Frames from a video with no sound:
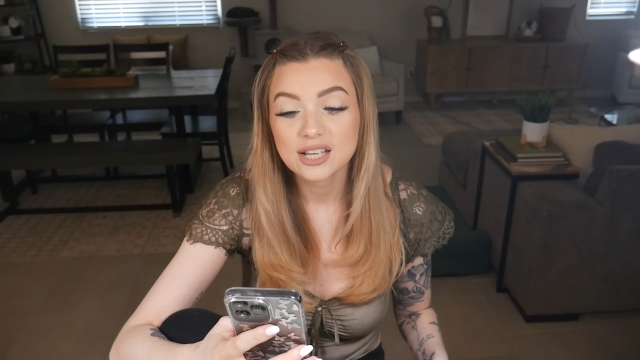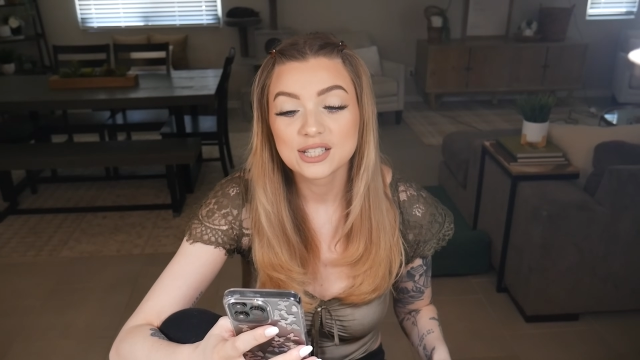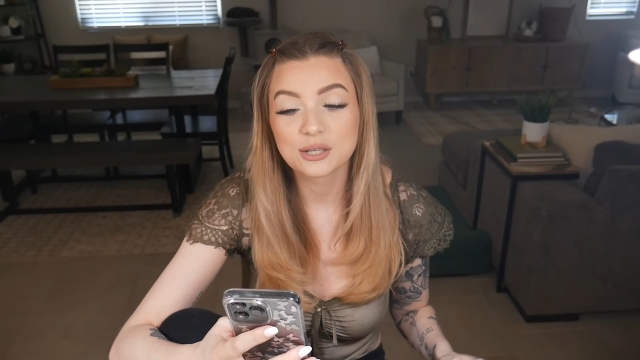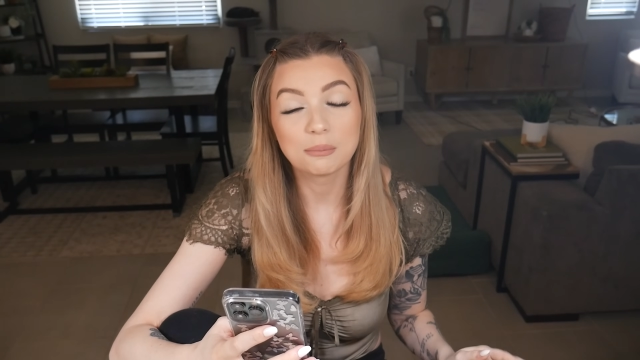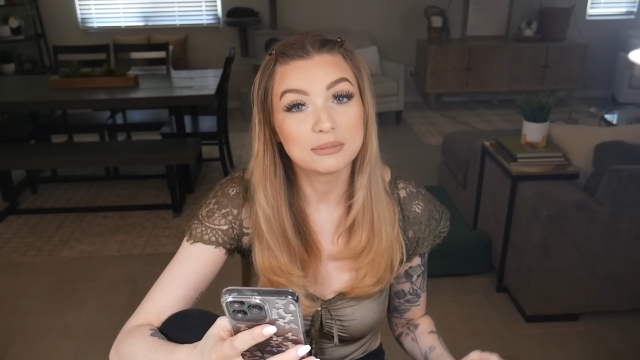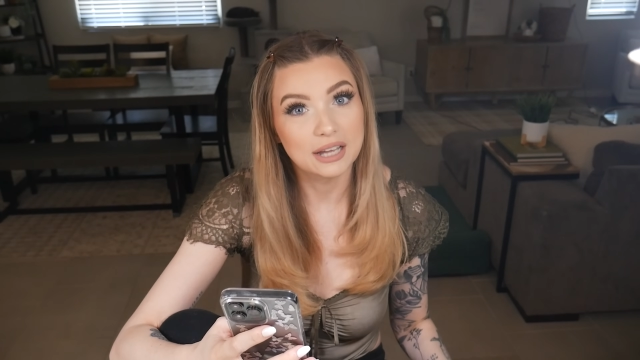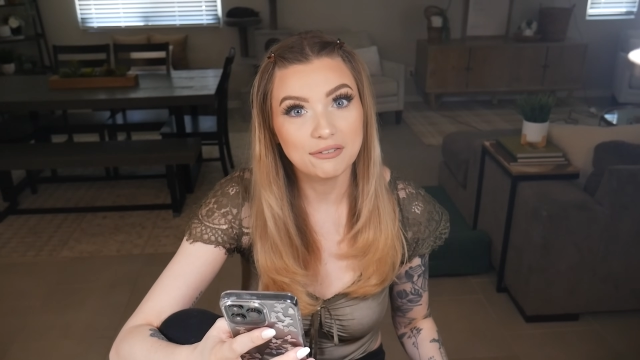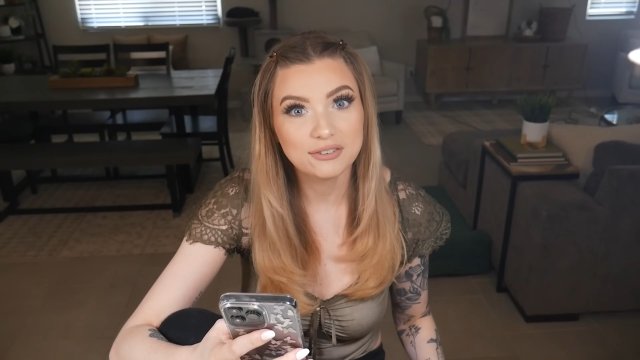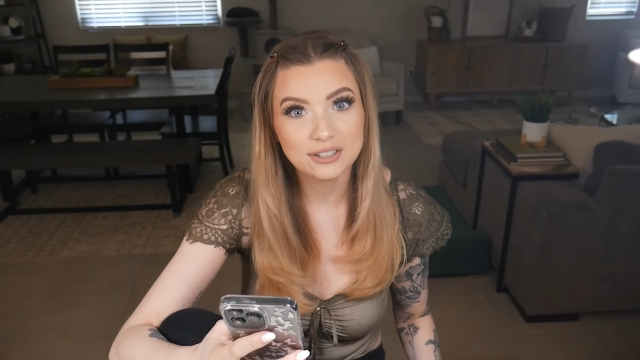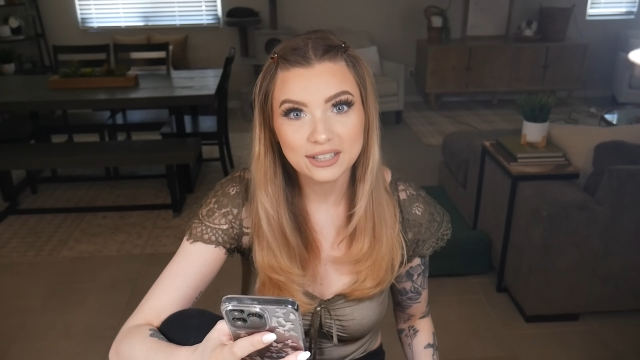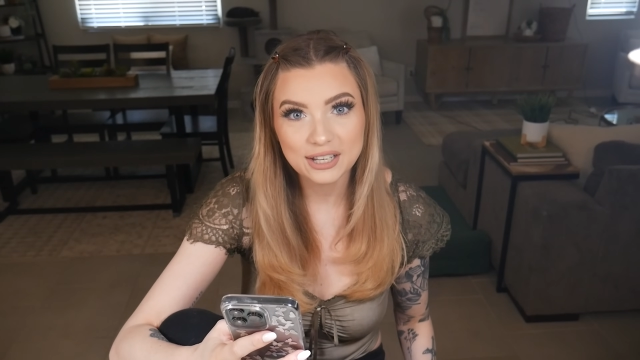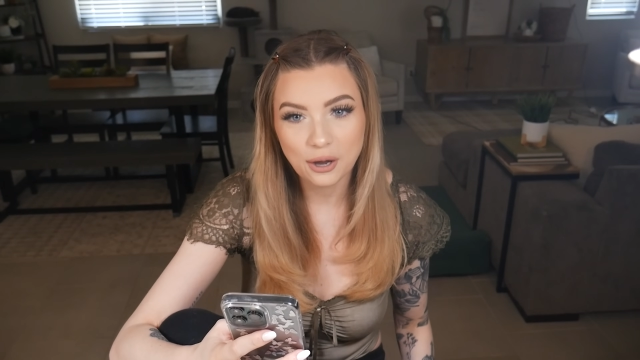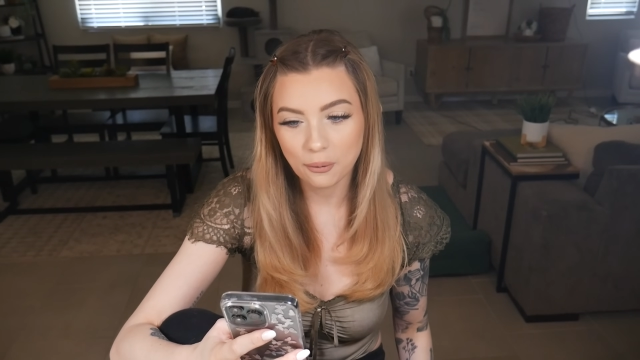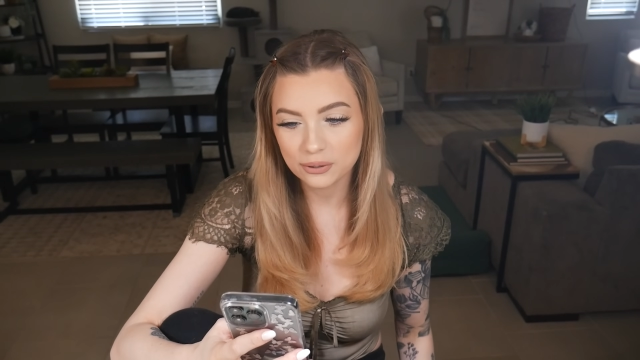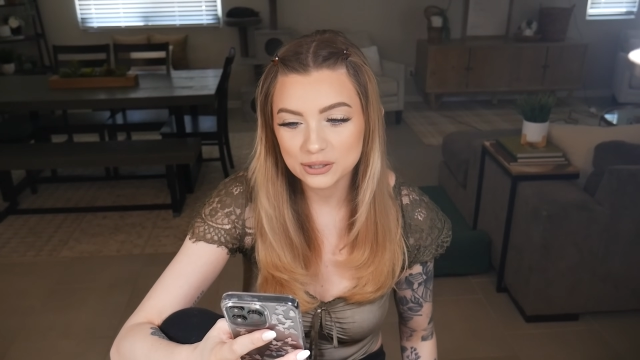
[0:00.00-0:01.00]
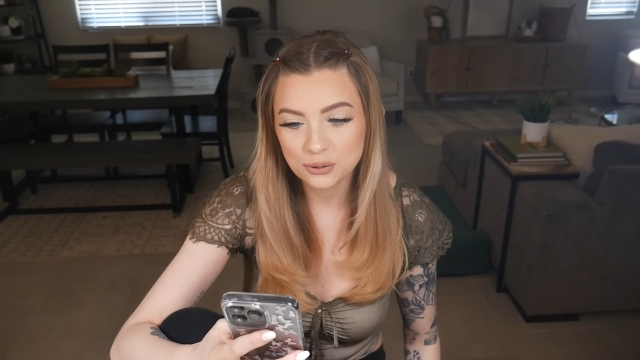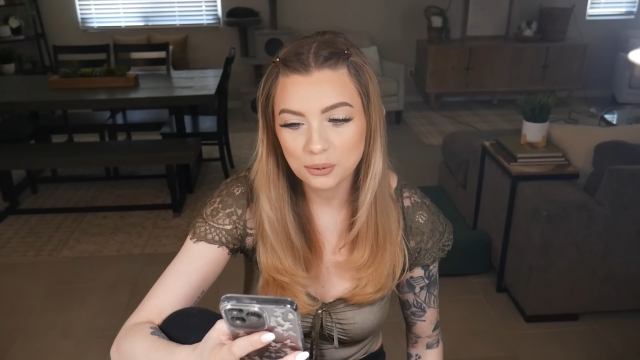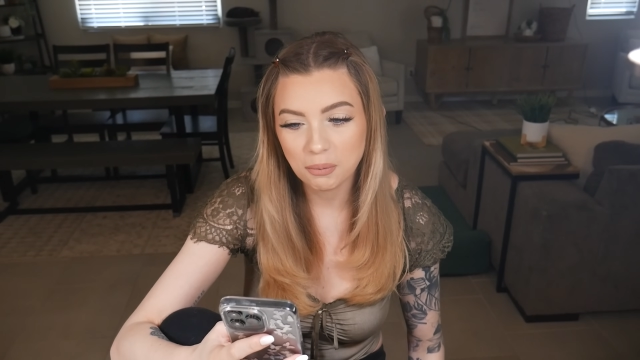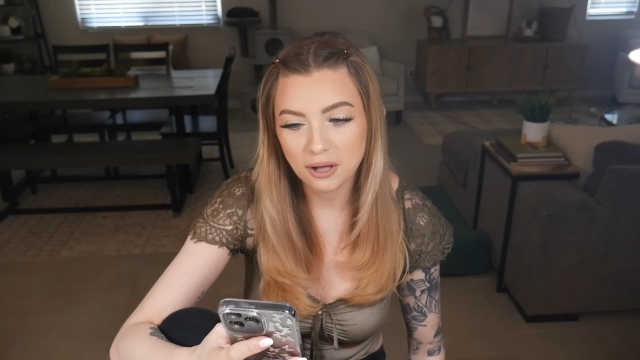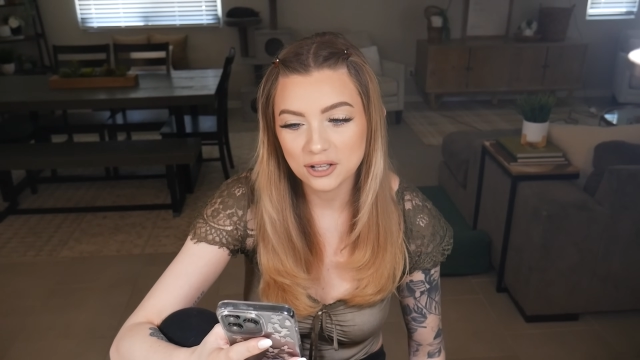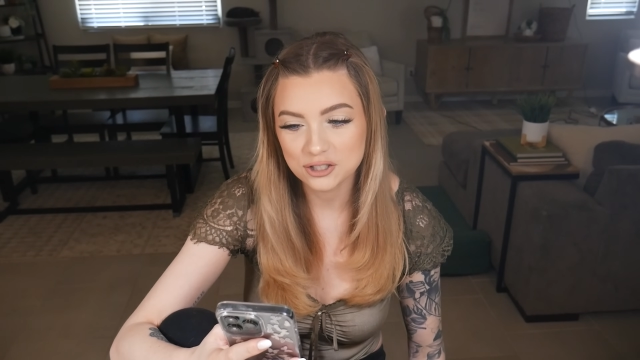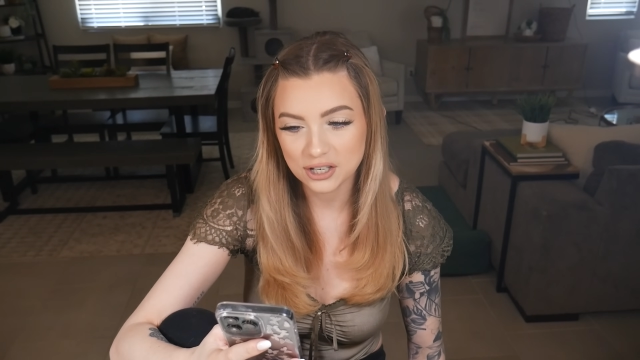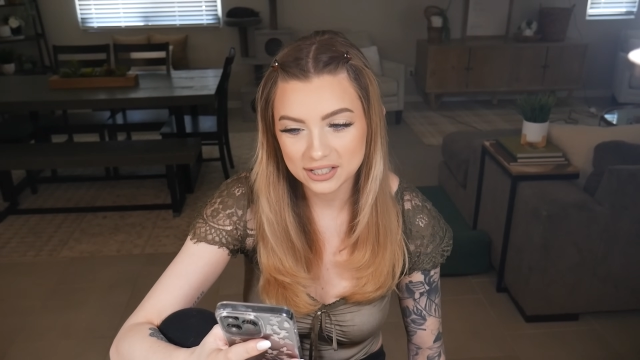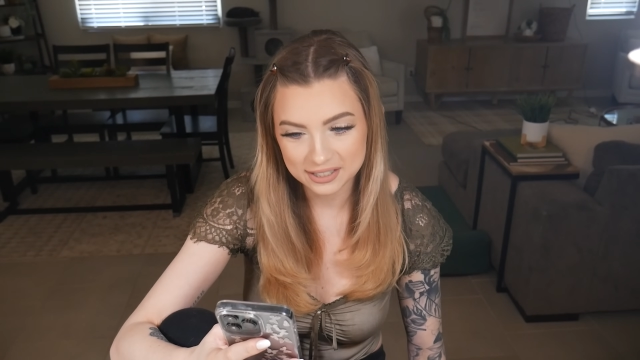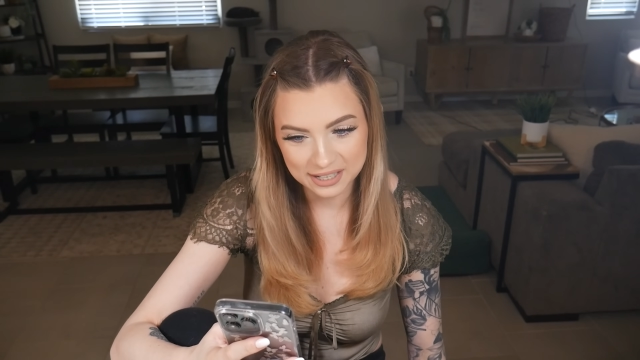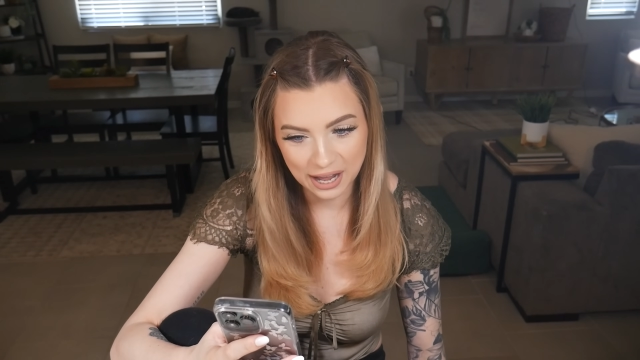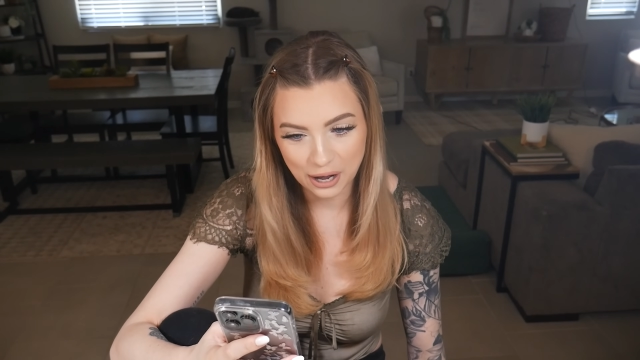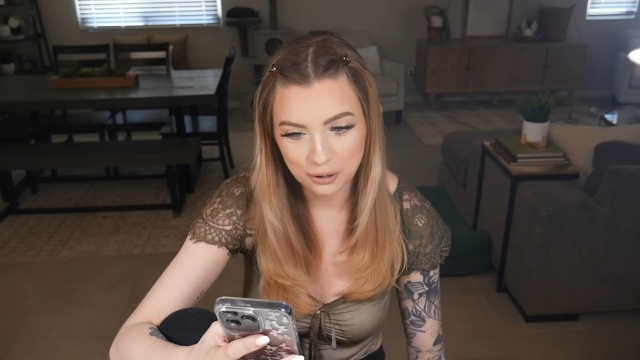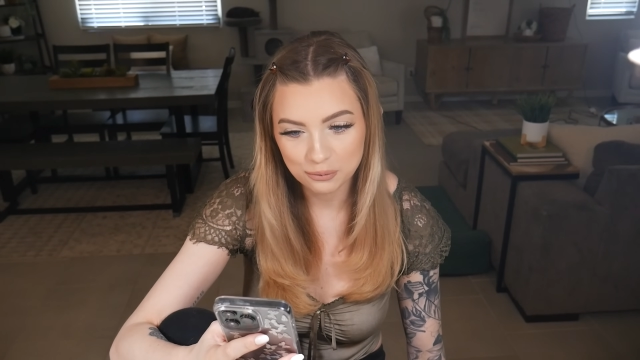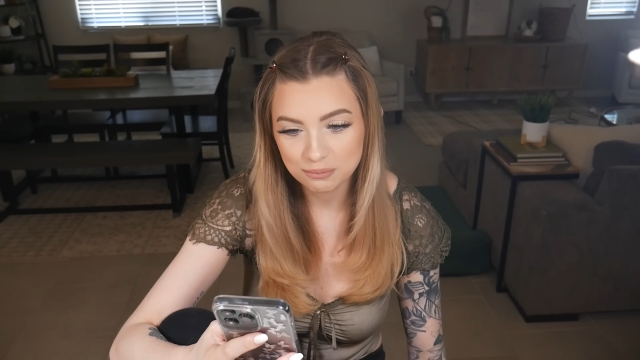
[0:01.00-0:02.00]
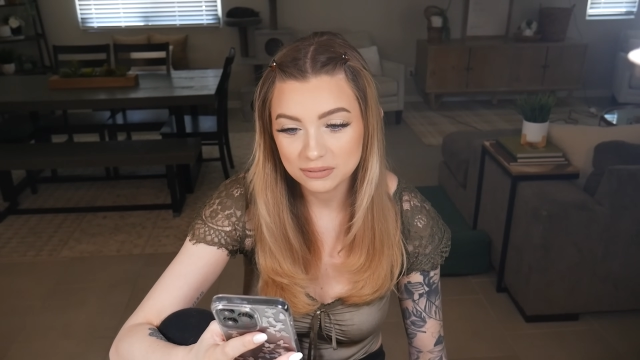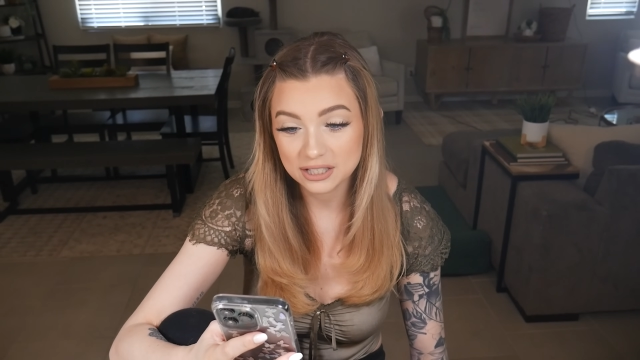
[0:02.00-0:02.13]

So I'm definitely going to apologize now.